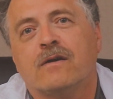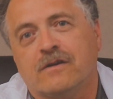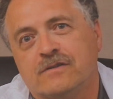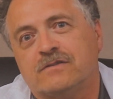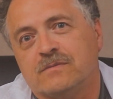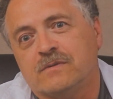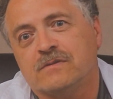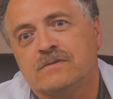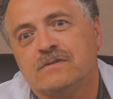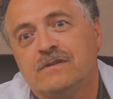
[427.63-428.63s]

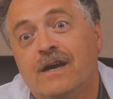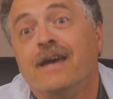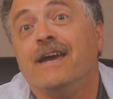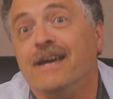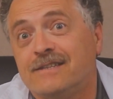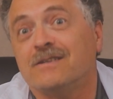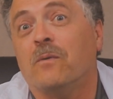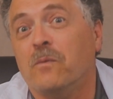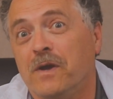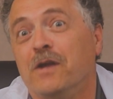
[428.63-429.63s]
customers. It's a
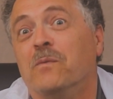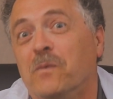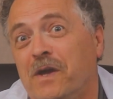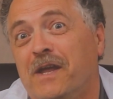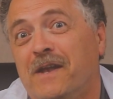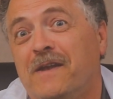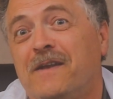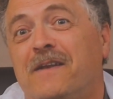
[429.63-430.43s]
win-win.